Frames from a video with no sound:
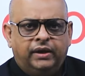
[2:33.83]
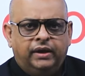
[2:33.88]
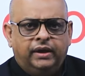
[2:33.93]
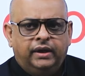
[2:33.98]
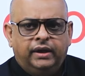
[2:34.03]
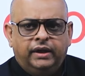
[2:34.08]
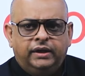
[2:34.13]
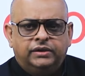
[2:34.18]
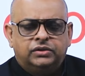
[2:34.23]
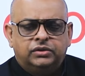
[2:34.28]

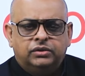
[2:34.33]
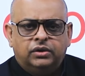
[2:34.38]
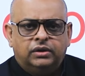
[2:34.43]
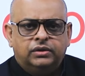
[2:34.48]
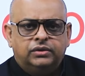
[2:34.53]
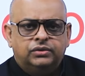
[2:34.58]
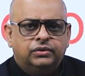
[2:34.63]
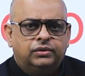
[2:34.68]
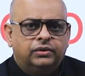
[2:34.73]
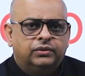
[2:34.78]
It's not
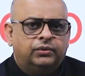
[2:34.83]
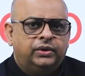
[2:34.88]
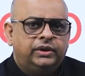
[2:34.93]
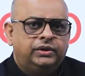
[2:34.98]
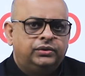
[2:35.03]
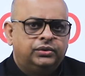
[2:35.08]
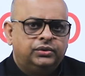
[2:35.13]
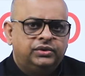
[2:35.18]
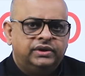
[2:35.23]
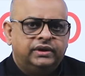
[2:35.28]
so quick
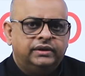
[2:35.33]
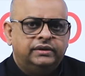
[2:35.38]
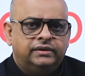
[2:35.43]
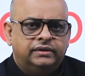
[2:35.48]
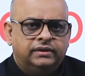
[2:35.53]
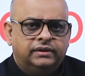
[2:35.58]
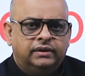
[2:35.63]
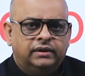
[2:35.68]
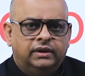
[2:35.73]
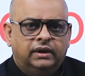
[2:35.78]
to change.
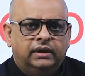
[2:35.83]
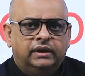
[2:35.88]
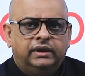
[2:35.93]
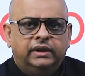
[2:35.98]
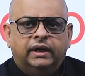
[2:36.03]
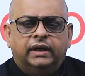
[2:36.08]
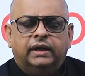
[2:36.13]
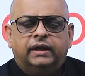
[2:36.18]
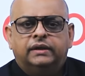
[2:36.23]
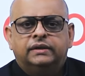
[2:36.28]

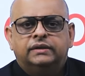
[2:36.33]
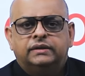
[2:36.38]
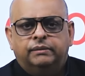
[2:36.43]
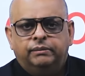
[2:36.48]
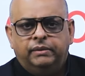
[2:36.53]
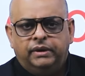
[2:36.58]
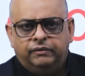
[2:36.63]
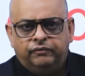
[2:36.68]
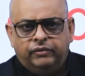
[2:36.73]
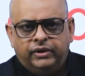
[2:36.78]
Yeah, some
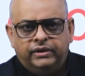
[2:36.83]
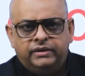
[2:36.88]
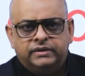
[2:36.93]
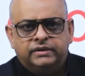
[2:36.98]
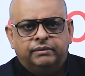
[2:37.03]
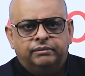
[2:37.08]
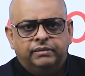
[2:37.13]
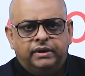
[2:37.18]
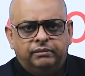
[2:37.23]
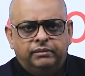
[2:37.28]
event,
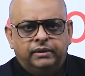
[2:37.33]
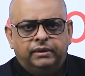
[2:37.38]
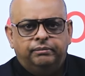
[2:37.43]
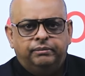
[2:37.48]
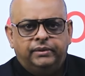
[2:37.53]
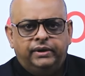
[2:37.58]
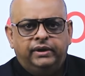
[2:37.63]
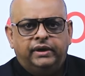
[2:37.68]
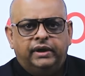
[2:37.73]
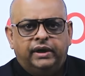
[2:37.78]
some
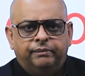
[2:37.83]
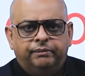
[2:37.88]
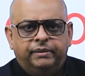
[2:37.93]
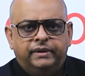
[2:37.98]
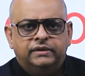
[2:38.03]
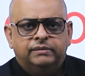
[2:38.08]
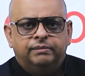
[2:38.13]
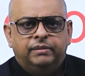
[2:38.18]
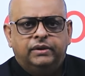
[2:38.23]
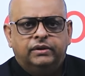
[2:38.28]
development happens
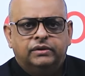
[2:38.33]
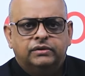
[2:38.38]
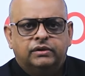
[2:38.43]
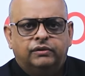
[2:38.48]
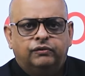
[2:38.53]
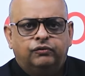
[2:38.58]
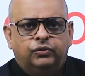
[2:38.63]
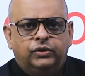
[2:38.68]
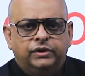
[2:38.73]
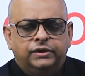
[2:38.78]
because
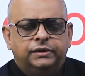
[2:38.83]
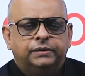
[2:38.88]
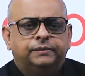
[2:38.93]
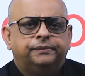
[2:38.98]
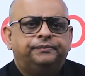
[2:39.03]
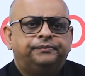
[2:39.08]
of which